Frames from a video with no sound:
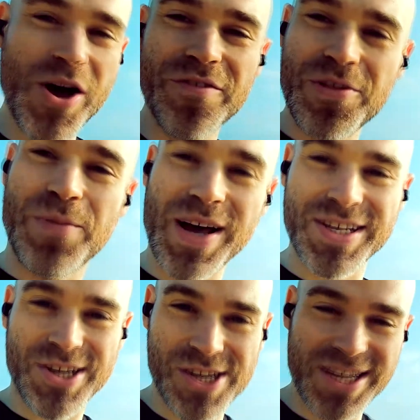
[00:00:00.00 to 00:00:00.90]
over the
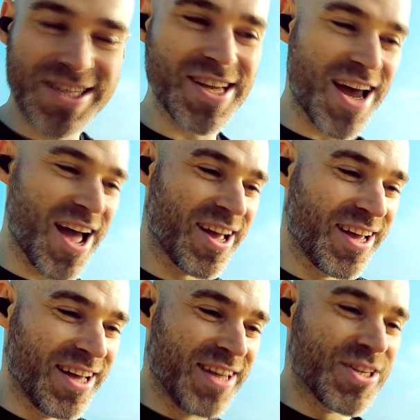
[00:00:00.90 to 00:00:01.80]
place on the internet
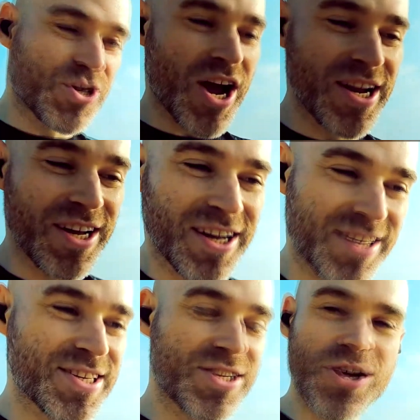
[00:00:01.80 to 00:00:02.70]
trying to
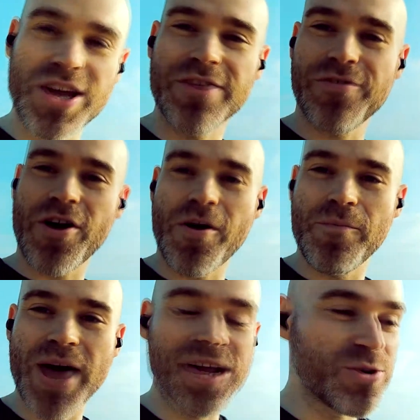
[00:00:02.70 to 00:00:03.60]
study
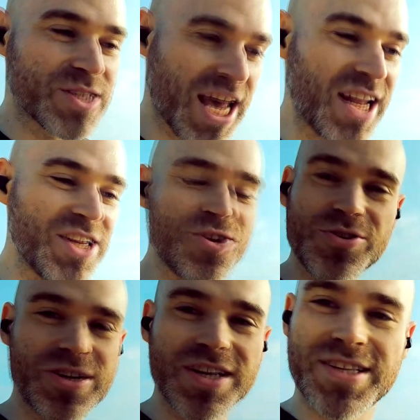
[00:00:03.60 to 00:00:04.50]
from men who are telling you
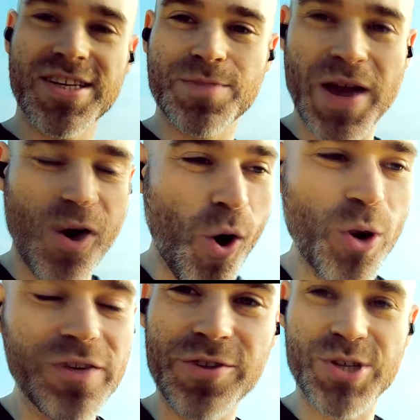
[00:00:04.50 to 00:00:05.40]
you need to spend
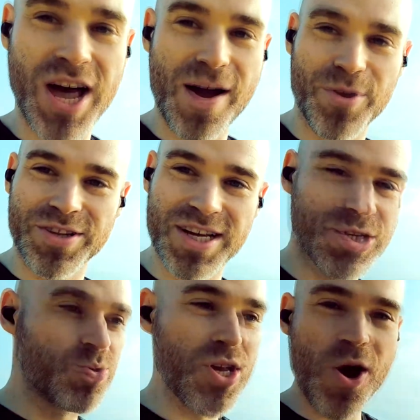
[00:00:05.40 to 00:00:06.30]
all of your time on
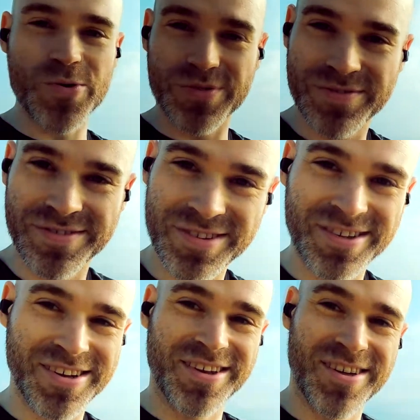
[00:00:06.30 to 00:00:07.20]
this you don't
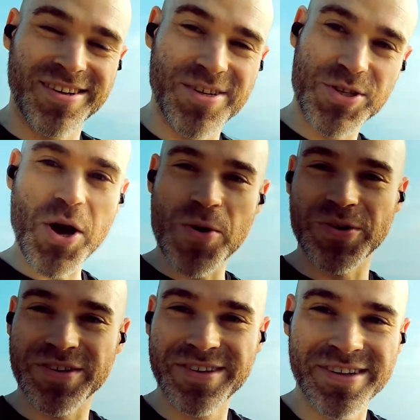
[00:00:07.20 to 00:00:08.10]
you don't
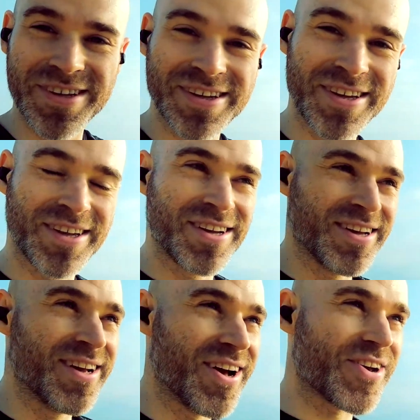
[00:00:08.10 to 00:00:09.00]

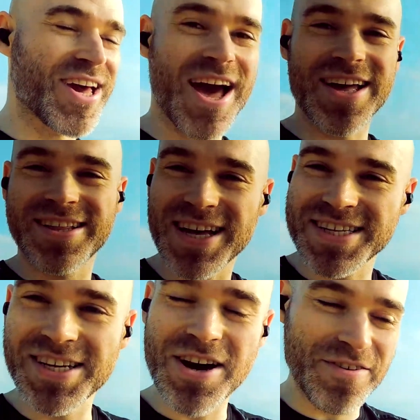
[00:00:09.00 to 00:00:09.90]
okay
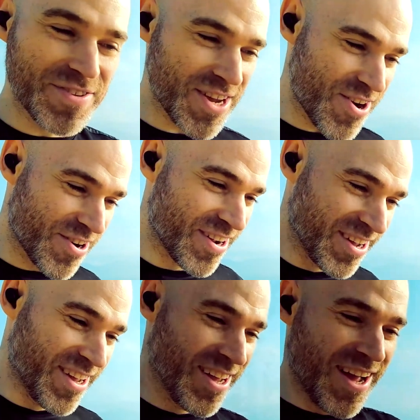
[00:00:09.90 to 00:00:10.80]
that's enough so
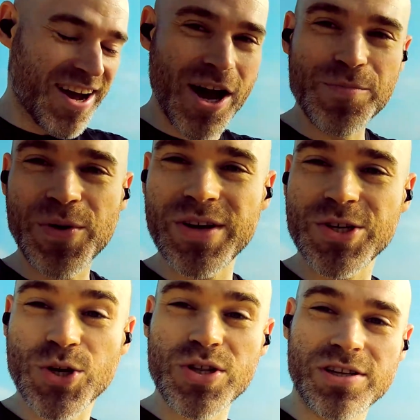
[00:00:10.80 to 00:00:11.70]
I hope you
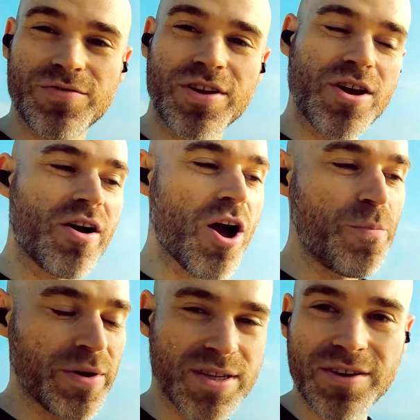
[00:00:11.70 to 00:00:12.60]
enjoyed this video I
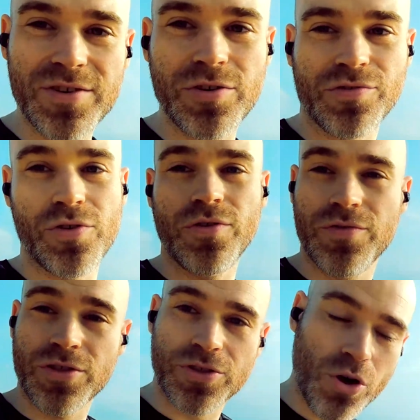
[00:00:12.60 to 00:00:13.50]
hope it's given you food
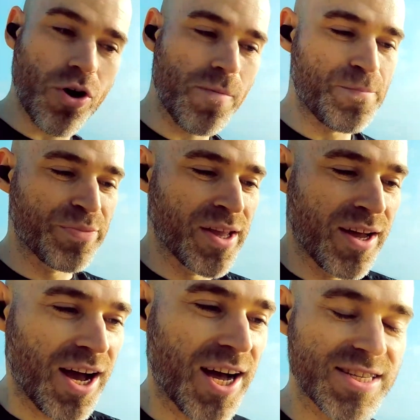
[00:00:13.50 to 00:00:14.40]
for thought
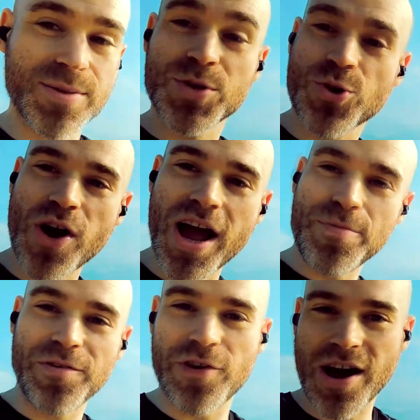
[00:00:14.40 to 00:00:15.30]
uh,
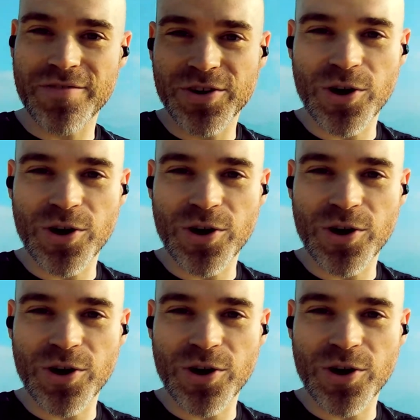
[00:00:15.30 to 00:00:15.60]
subscribe if you haven't